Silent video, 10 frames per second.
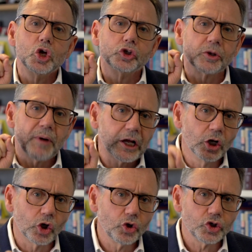So my
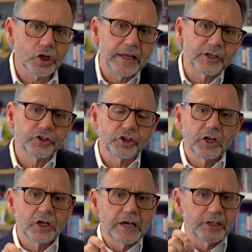conclusion is,
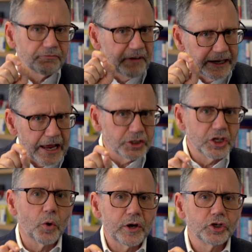it's a
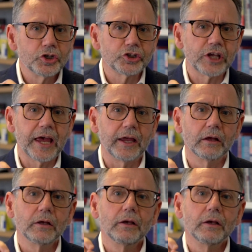fantastic question to say,